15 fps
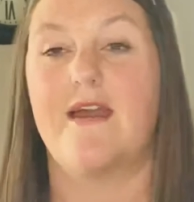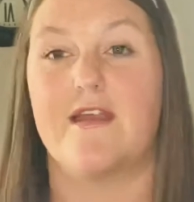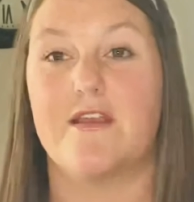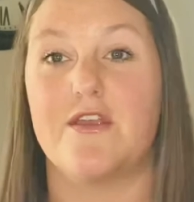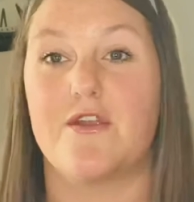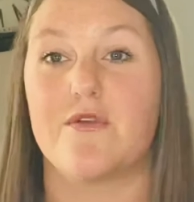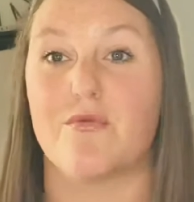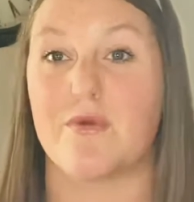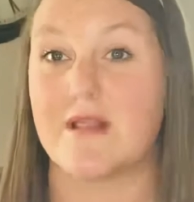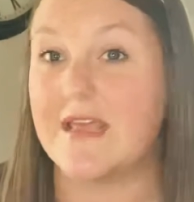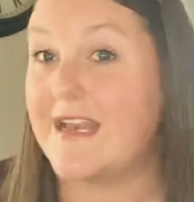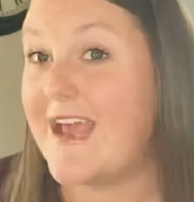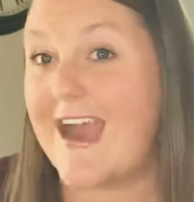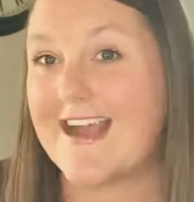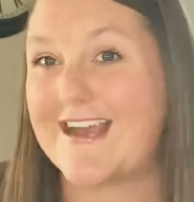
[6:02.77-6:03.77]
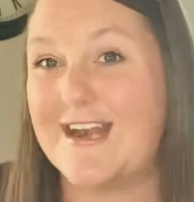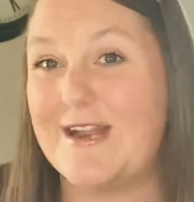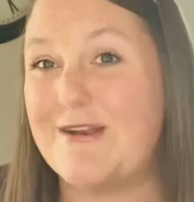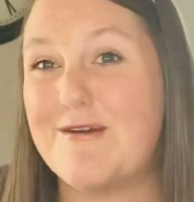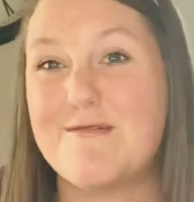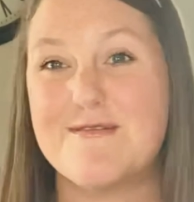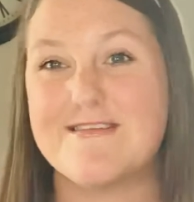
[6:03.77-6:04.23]
You're really not going to
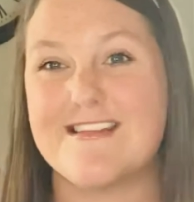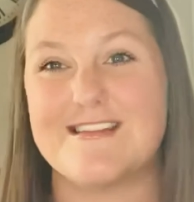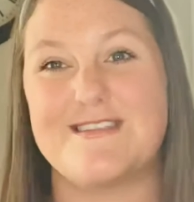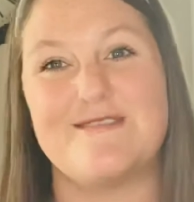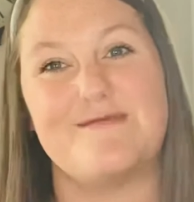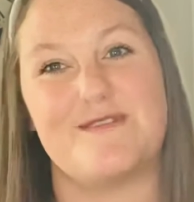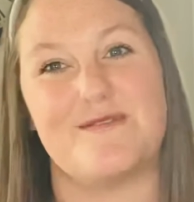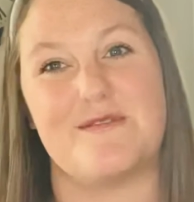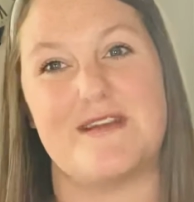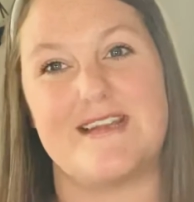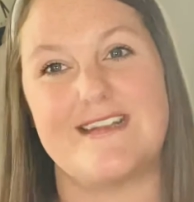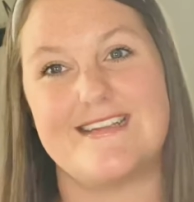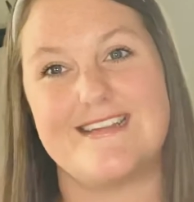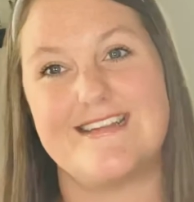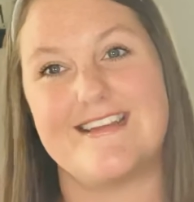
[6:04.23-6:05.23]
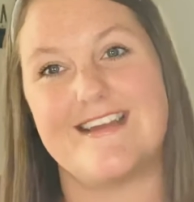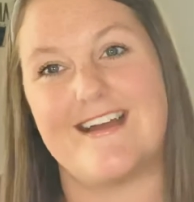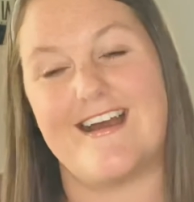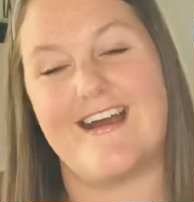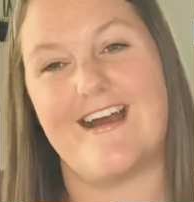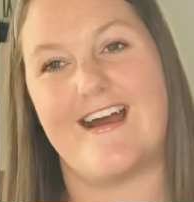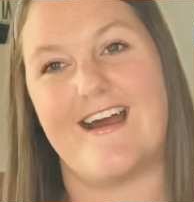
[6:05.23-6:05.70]
know unless you do it.
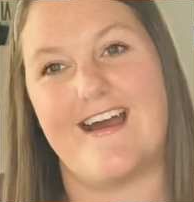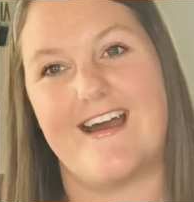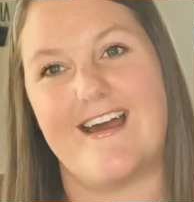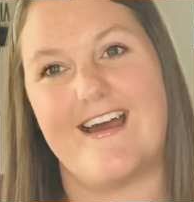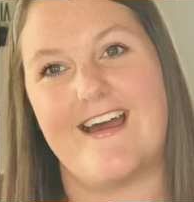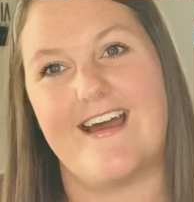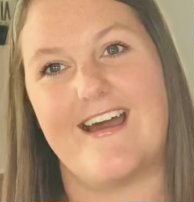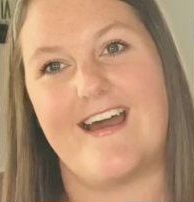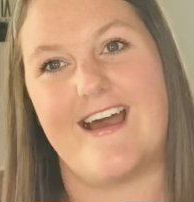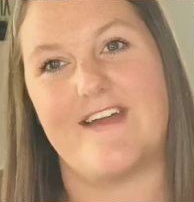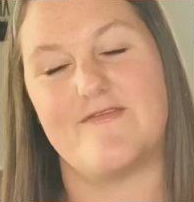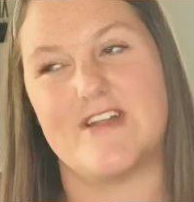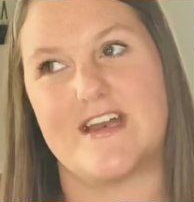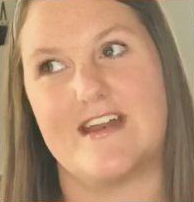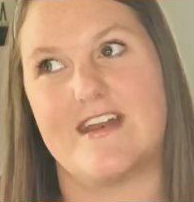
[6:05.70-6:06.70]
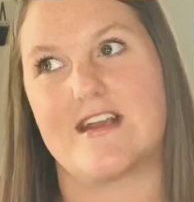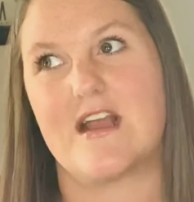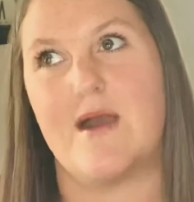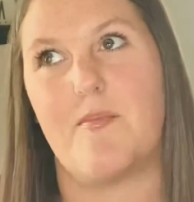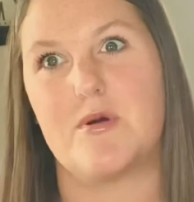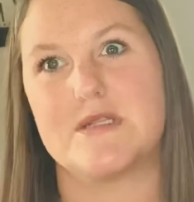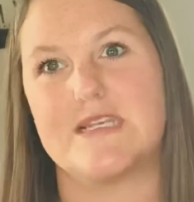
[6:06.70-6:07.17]
I've done it a
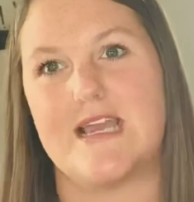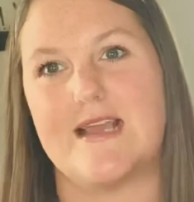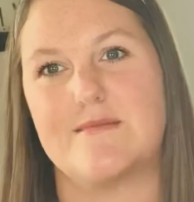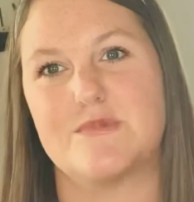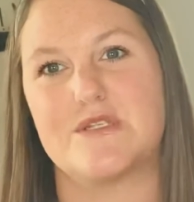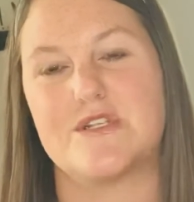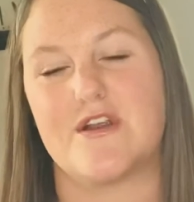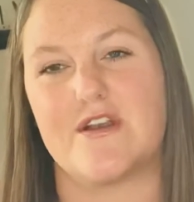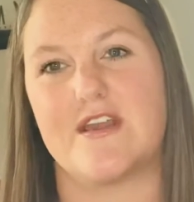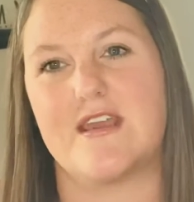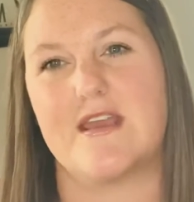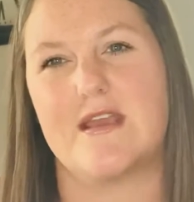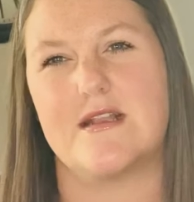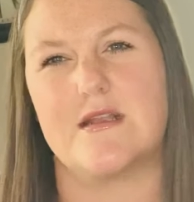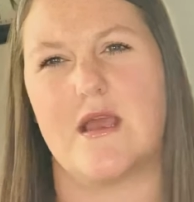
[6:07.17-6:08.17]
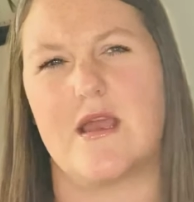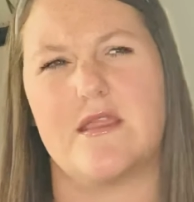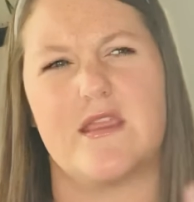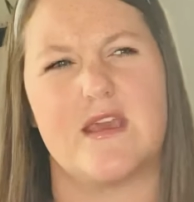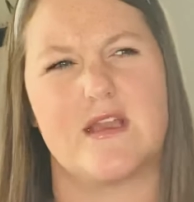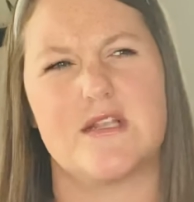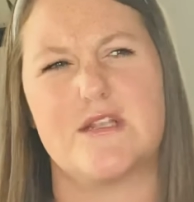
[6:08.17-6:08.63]
couple times, starting in, I
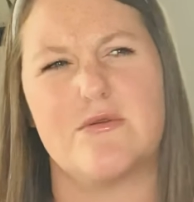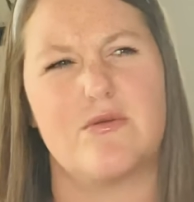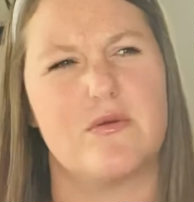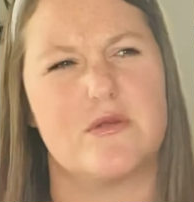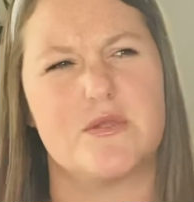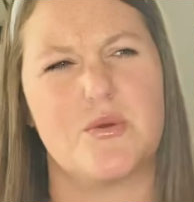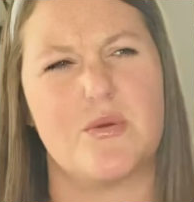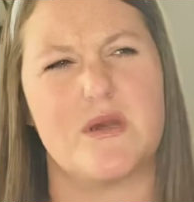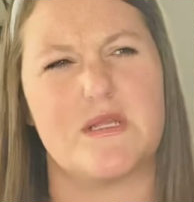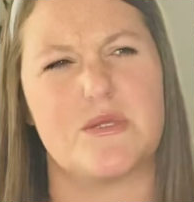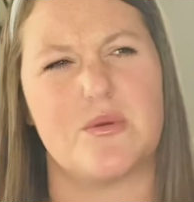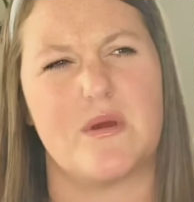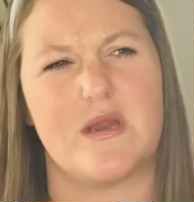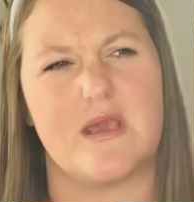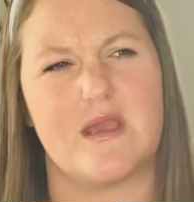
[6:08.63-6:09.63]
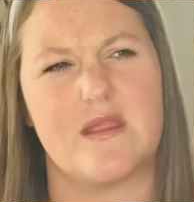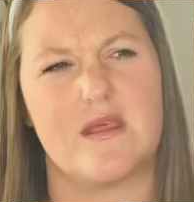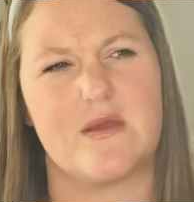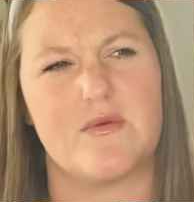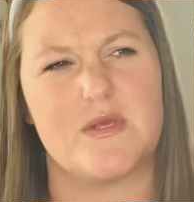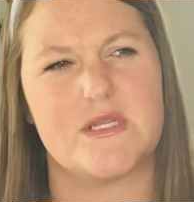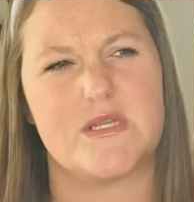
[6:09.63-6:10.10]
think, 2020, I
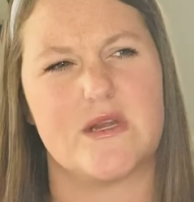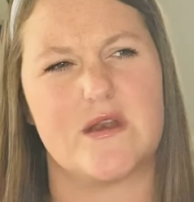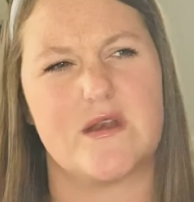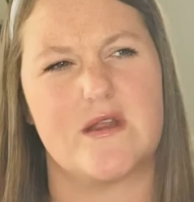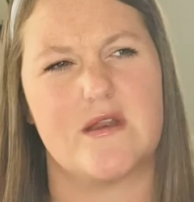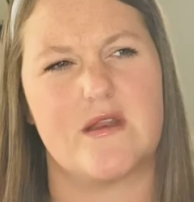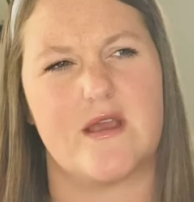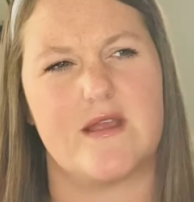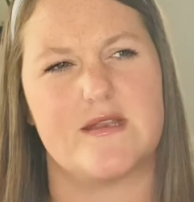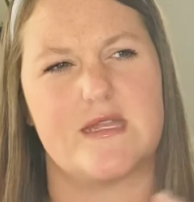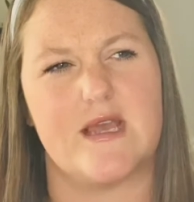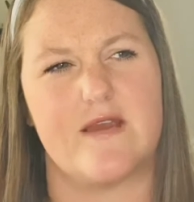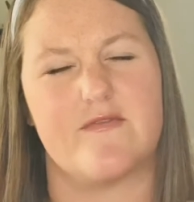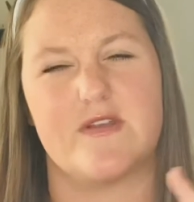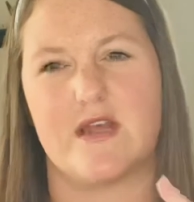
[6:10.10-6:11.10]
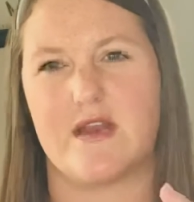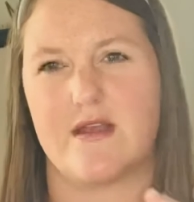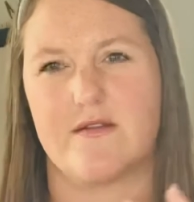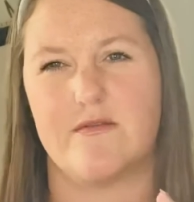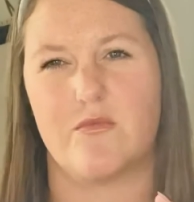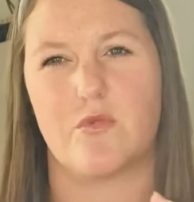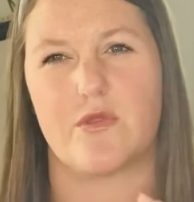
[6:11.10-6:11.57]
think we started. I've
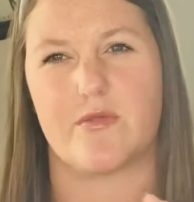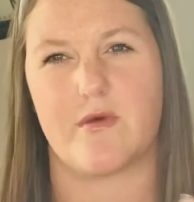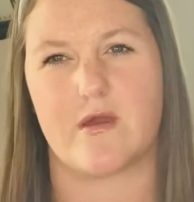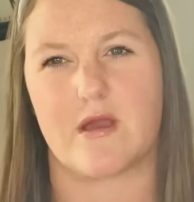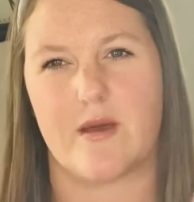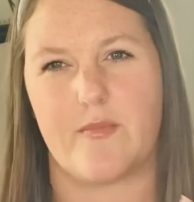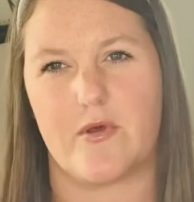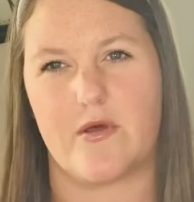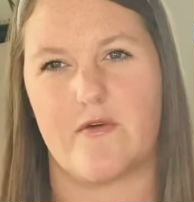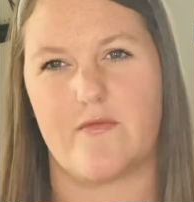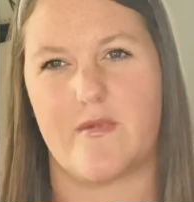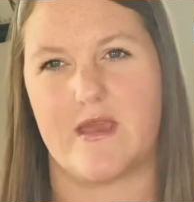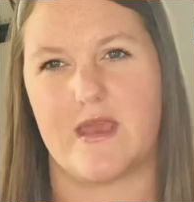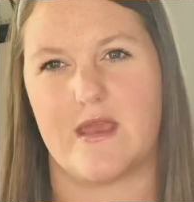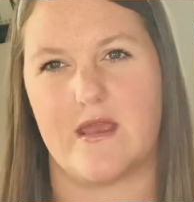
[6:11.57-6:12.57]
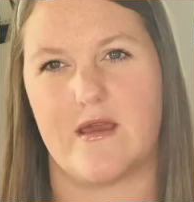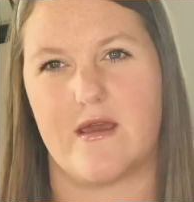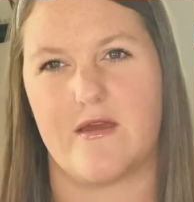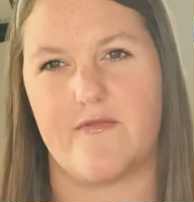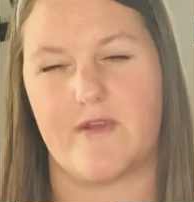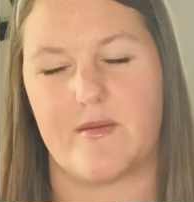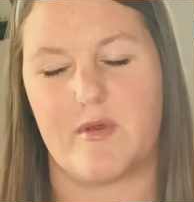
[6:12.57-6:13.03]
done it with a couple of
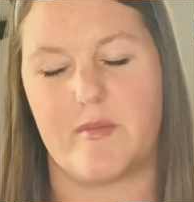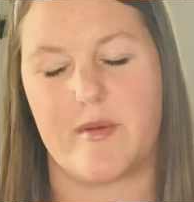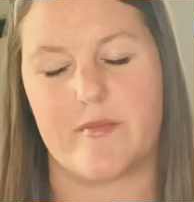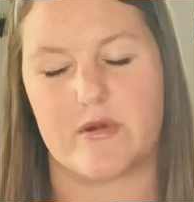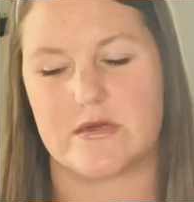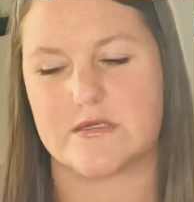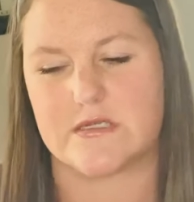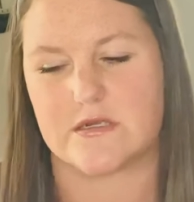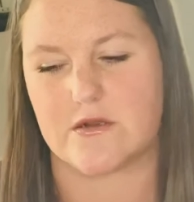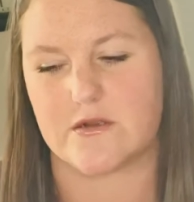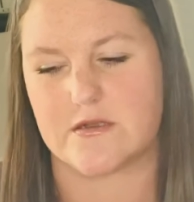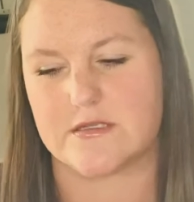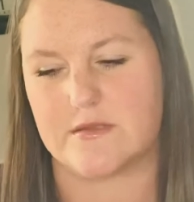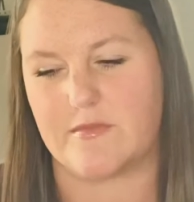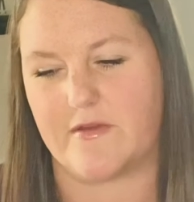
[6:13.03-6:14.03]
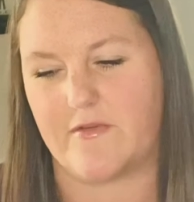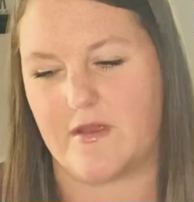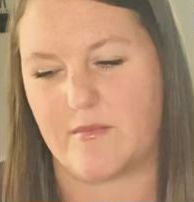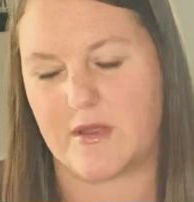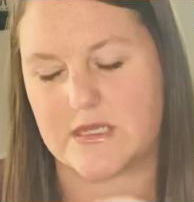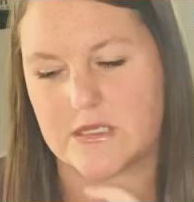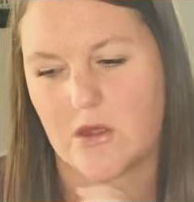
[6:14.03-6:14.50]
my family members and girls in my
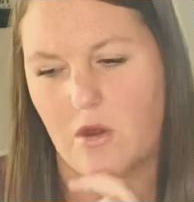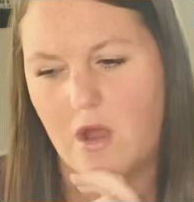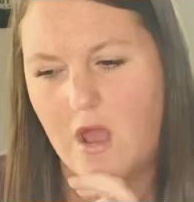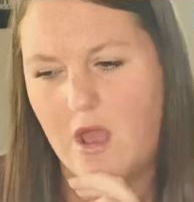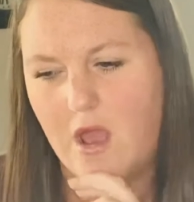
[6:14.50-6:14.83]
family. So,